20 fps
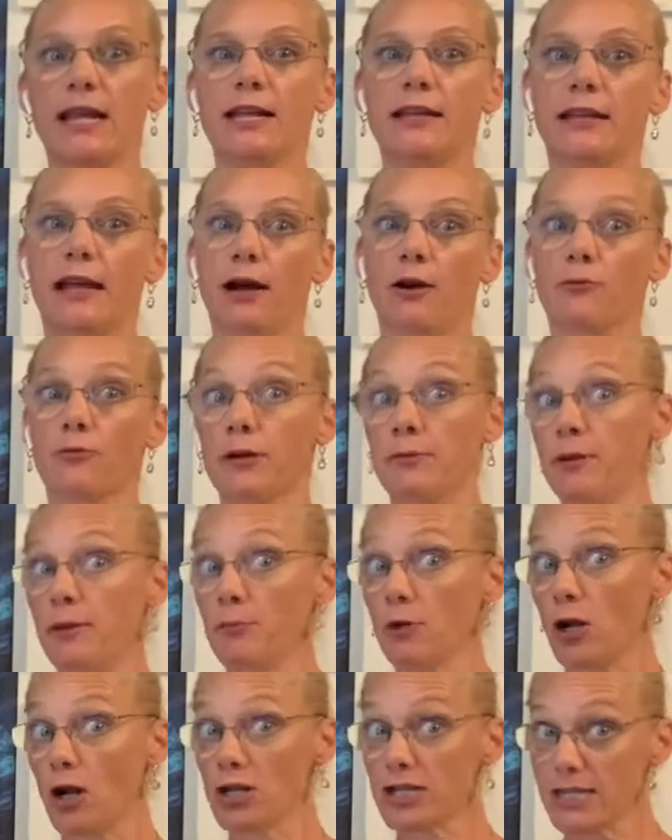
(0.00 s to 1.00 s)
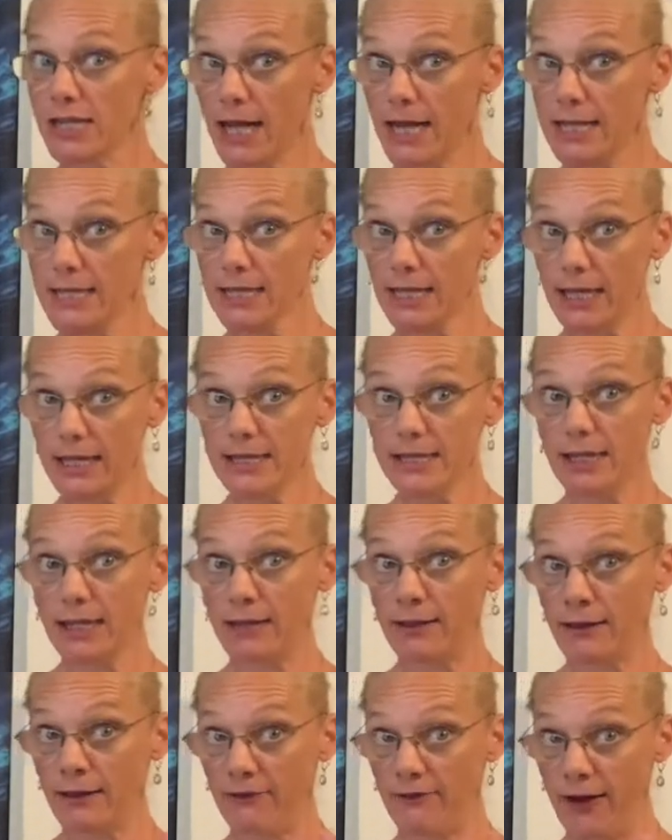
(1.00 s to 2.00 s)
Now, remember our size
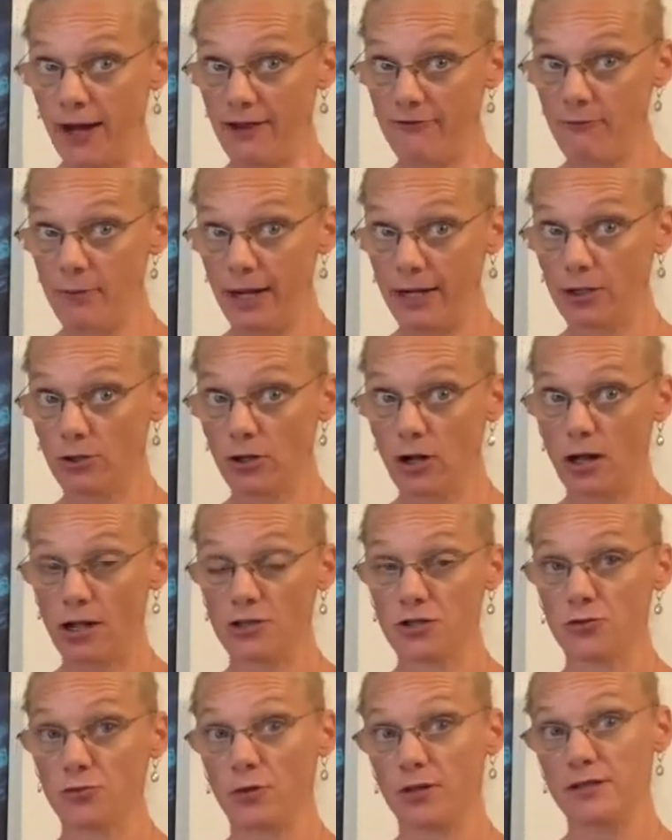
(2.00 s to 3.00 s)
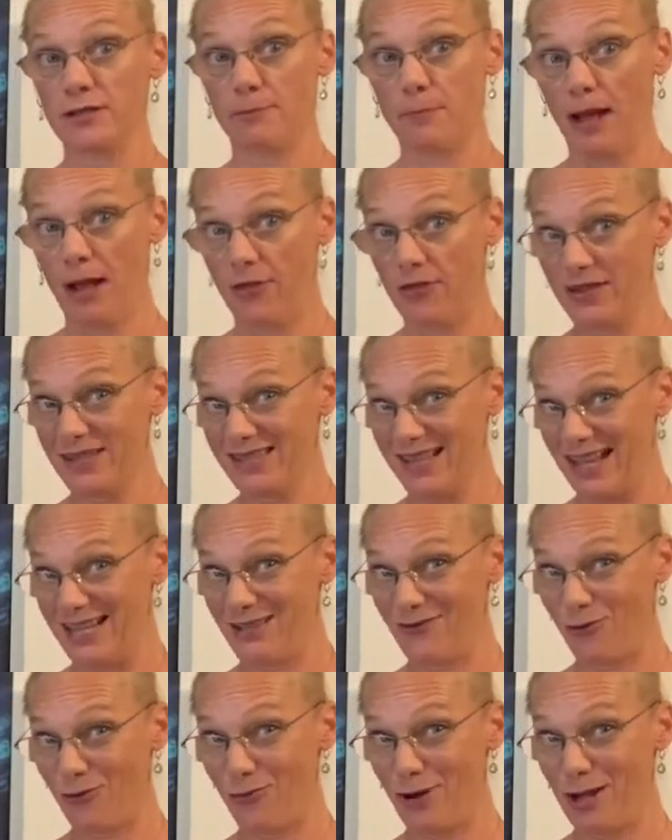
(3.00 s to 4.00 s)
lesson, the 5 microns was about the size
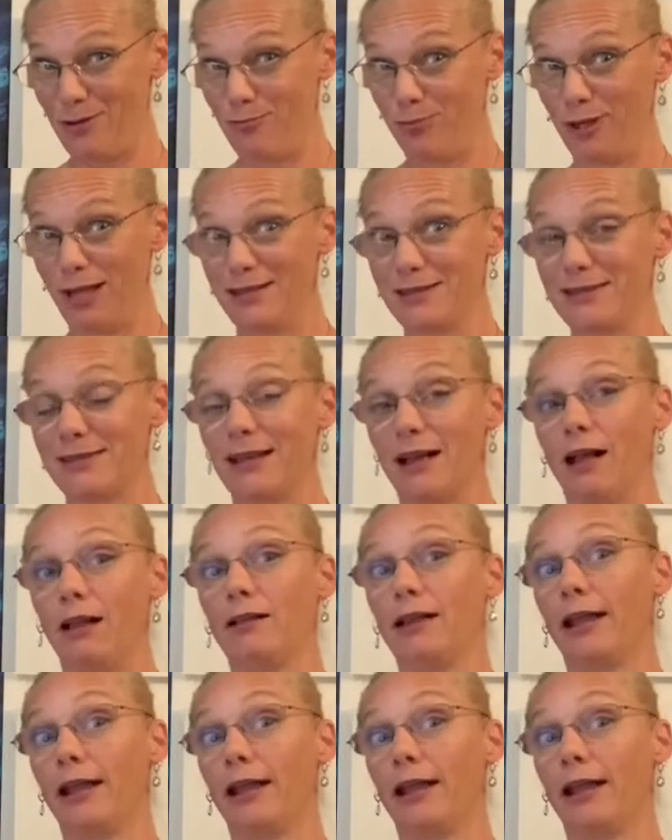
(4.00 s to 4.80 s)
of a red blood cell,